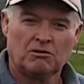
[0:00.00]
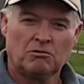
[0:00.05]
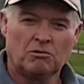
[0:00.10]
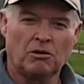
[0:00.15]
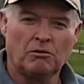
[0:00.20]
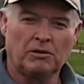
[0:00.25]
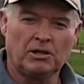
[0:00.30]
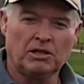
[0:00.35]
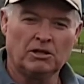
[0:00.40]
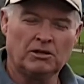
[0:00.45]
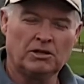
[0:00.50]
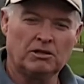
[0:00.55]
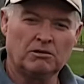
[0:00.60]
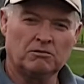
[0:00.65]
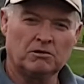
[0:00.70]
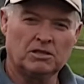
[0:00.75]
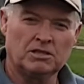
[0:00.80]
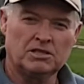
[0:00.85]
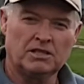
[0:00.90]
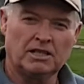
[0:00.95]
what we
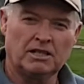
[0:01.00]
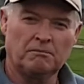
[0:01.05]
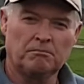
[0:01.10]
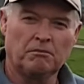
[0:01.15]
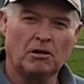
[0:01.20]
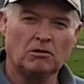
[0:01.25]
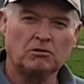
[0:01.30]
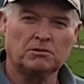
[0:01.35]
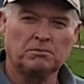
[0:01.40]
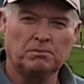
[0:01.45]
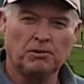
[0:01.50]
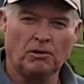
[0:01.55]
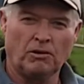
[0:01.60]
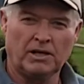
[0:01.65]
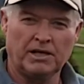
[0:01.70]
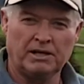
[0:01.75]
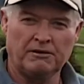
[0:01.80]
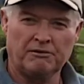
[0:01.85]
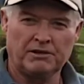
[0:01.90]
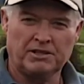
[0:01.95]
learnt was that it
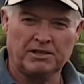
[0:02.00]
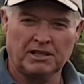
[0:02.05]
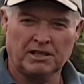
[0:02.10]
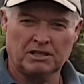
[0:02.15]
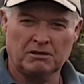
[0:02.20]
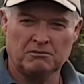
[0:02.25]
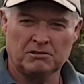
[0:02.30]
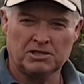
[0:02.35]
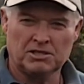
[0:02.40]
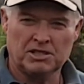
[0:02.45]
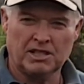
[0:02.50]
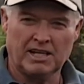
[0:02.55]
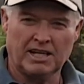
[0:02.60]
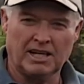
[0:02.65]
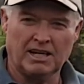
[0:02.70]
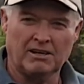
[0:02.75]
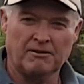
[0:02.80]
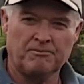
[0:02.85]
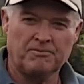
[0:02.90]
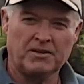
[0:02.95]
multiplied everything that was
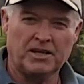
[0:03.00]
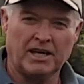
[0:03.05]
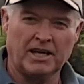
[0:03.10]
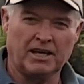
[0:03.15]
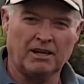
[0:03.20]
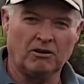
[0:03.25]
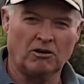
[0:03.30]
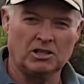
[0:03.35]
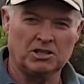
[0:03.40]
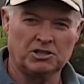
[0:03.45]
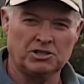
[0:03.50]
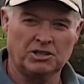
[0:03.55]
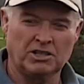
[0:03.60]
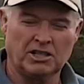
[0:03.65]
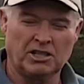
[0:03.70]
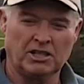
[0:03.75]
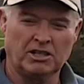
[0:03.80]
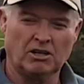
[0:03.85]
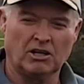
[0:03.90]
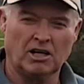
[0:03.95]
there. And I
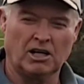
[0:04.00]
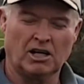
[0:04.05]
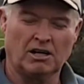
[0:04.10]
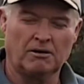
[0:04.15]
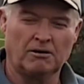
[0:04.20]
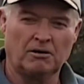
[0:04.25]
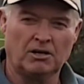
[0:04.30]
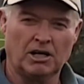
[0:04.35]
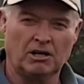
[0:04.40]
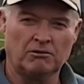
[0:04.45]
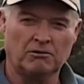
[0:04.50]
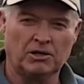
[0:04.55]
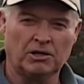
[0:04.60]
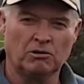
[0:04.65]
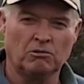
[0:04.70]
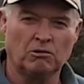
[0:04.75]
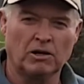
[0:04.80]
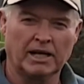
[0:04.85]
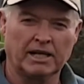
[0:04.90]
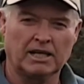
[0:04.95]
certainly got a
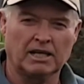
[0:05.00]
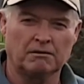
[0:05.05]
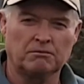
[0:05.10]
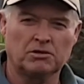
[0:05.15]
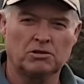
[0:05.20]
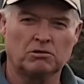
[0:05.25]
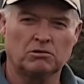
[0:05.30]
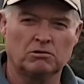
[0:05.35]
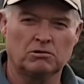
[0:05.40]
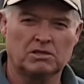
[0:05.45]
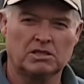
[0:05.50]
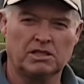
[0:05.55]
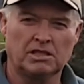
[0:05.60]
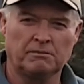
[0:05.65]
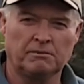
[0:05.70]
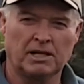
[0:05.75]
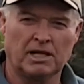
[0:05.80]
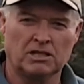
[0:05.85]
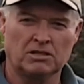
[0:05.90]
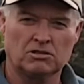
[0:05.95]
real wake-up call to
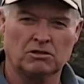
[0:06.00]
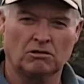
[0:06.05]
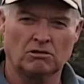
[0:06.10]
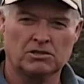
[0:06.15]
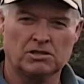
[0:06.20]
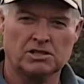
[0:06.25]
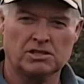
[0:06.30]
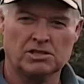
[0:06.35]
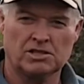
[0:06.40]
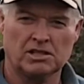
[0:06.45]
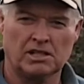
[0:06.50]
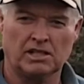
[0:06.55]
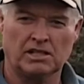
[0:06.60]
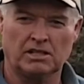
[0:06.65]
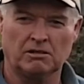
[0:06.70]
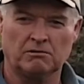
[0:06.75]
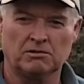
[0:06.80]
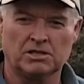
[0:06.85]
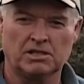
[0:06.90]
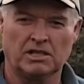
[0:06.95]
the amount of
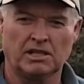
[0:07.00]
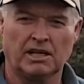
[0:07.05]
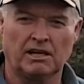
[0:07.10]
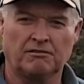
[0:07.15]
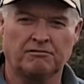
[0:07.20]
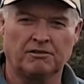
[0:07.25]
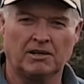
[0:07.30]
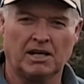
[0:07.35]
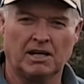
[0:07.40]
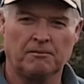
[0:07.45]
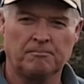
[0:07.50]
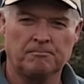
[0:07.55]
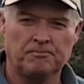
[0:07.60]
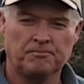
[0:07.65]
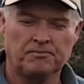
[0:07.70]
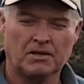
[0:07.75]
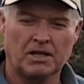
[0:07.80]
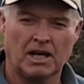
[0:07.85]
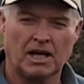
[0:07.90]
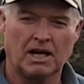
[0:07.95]
toxicity that was in our farm.
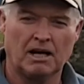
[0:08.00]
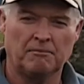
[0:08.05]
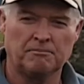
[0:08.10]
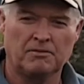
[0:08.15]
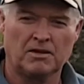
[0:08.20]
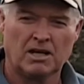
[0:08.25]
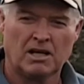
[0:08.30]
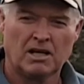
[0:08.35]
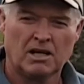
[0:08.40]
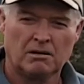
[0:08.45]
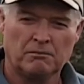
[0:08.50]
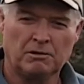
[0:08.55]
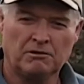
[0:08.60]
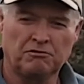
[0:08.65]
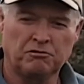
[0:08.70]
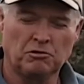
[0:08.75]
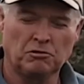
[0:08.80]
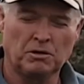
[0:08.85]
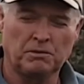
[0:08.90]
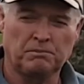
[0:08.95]

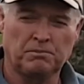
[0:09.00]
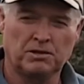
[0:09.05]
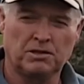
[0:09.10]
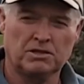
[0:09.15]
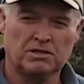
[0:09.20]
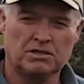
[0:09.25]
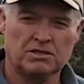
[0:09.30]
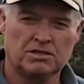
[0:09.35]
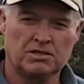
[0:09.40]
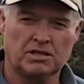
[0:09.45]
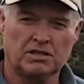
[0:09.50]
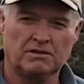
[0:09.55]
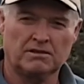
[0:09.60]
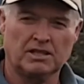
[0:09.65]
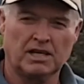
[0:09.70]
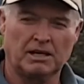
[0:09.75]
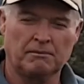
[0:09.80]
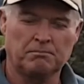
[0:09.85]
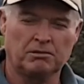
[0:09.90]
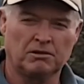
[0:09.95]
Before we'd purchased it,
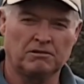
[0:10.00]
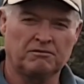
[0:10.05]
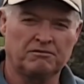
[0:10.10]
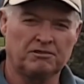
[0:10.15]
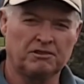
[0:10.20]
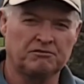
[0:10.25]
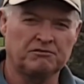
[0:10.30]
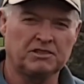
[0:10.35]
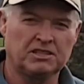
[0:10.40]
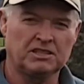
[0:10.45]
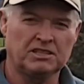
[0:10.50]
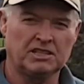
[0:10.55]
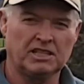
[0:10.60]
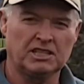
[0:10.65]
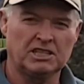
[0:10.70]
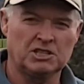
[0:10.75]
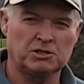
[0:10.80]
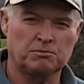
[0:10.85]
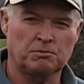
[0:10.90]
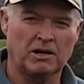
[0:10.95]
they'd put
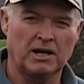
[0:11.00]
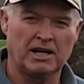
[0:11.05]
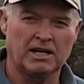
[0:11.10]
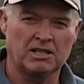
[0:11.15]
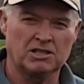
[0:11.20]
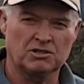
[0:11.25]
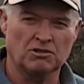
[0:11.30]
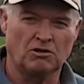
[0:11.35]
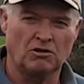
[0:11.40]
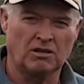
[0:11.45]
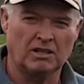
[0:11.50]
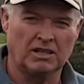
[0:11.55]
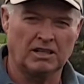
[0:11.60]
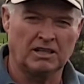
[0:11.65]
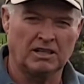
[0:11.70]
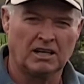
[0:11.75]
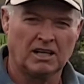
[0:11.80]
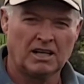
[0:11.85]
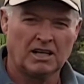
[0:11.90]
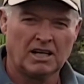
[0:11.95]
50D sprays on,
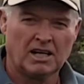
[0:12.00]
and